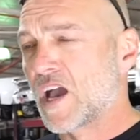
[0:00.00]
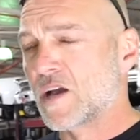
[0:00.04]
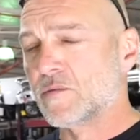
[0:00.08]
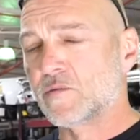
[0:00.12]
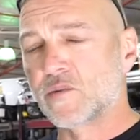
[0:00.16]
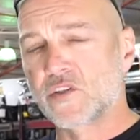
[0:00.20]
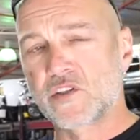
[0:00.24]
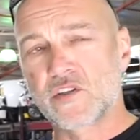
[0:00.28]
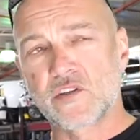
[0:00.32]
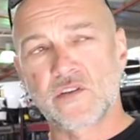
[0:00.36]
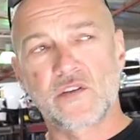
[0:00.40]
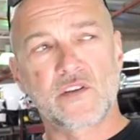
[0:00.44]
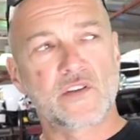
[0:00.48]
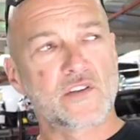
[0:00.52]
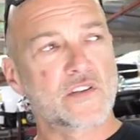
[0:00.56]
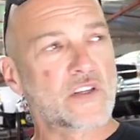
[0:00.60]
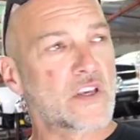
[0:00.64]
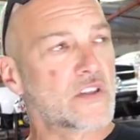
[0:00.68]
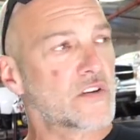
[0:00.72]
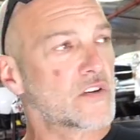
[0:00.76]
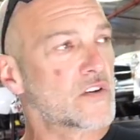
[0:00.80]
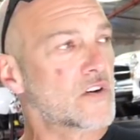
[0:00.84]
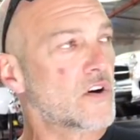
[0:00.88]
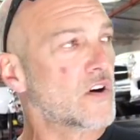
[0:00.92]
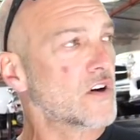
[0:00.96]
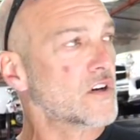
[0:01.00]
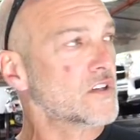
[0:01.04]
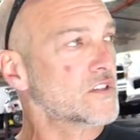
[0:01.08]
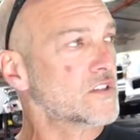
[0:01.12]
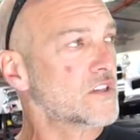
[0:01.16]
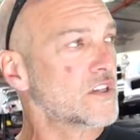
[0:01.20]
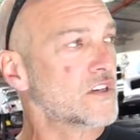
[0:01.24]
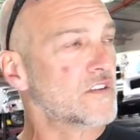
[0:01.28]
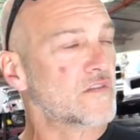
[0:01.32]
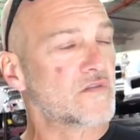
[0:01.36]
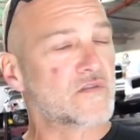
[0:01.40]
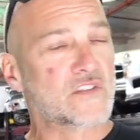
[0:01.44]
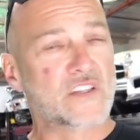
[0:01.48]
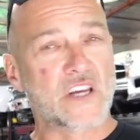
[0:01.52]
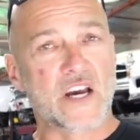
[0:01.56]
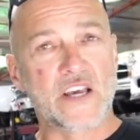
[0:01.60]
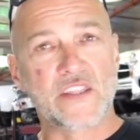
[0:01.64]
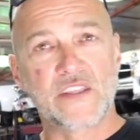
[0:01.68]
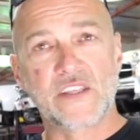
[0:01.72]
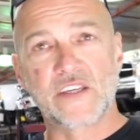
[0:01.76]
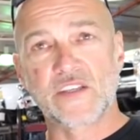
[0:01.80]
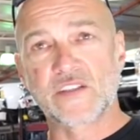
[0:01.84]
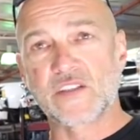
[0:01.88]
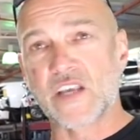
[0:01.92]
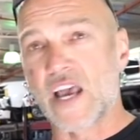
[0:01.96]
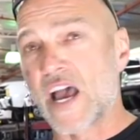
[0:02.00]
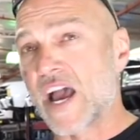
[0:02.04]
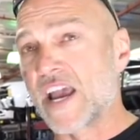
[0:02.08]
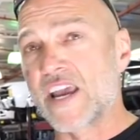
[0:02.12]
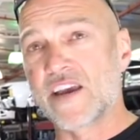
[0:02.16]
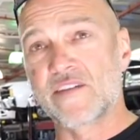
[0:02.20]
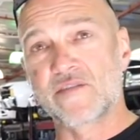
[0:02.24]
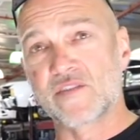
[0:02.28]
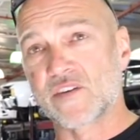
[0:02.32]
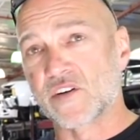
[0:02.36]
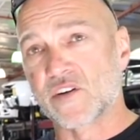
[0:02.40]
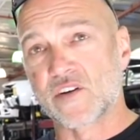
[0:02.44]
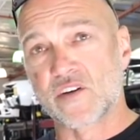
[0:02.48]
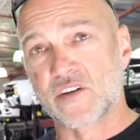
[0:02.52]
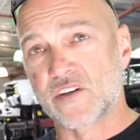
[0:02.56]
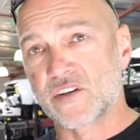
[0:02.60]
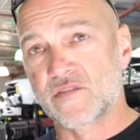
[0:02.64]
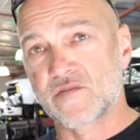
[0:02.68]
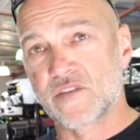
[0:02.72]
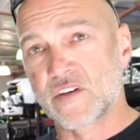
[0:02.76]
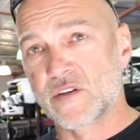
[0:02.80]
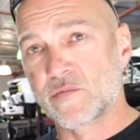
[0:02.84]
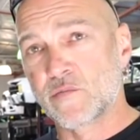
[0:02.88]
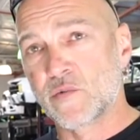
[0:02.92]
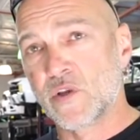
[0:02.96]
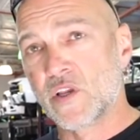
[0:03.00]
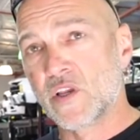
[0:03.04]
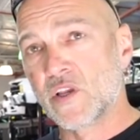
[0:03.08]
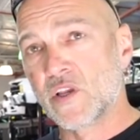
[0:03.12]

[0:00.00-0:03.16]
I'm sure there's other cars that have done this, I haven't heard of them,